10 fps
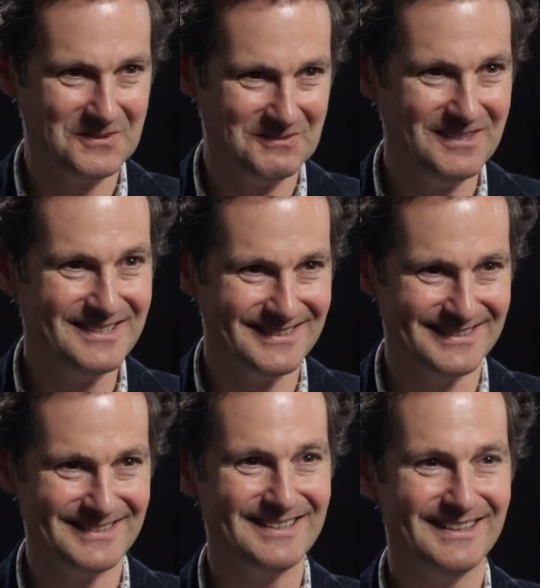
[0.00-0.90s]
good
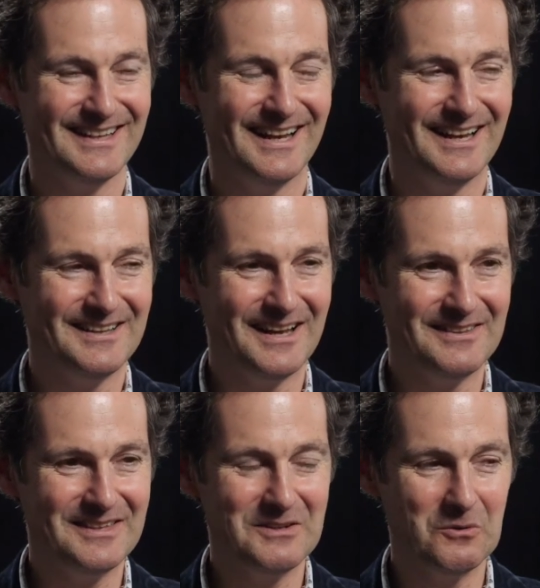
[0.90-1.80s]
reasons. I
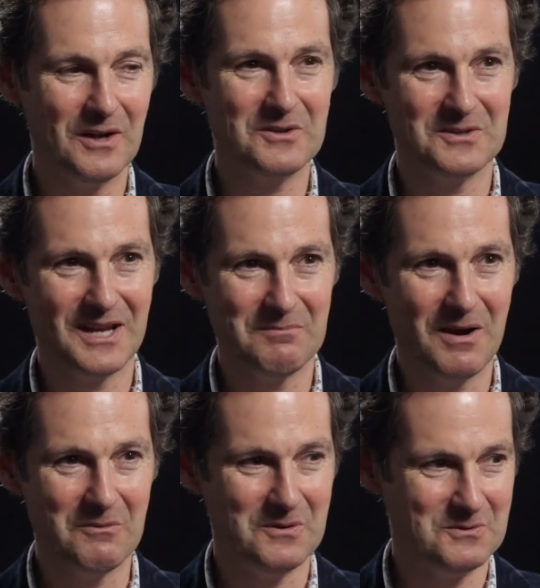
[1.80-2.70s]
think all I could come
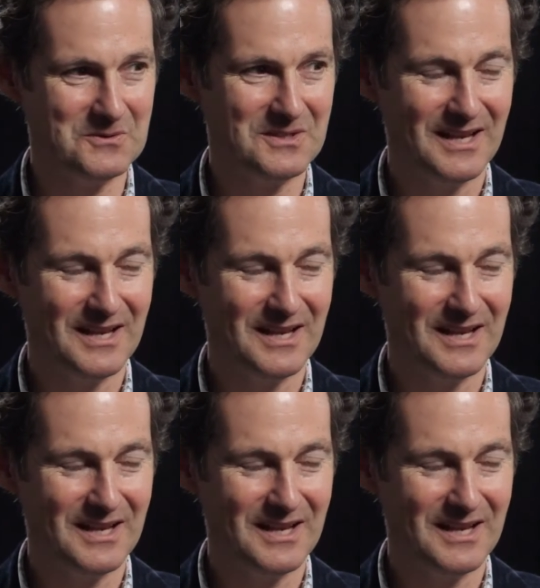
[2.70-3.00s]
up with was,